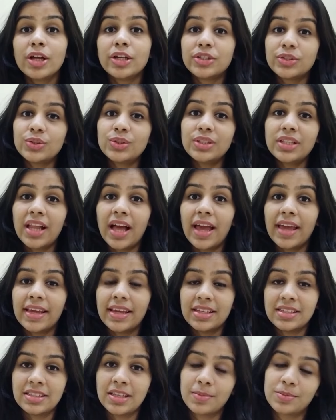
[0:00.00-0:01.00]
Do
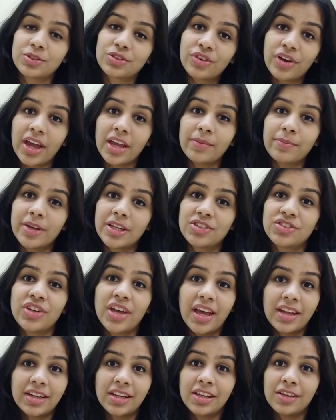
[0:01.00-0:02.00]
like and subscribe my
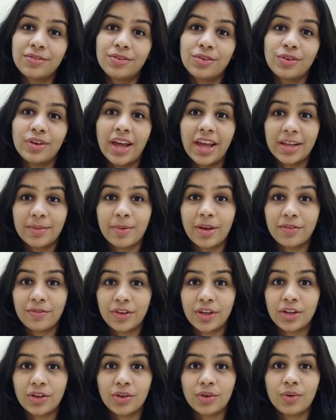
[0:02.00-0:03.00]
channel if you like my
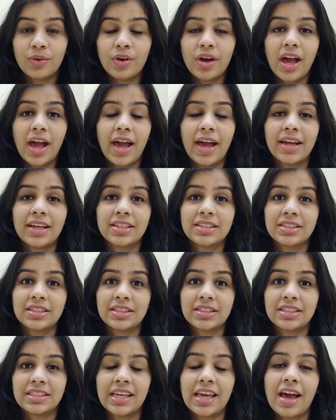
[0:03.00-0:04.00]
video, and
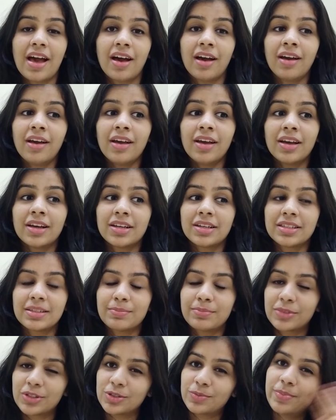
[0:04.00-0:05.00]
yeah,
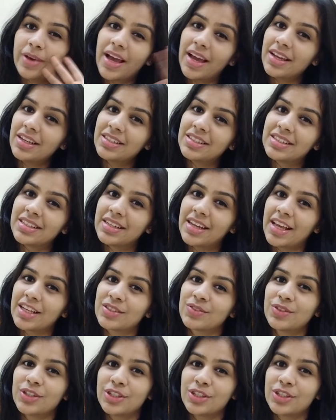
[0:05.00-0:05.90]
goodbye till the next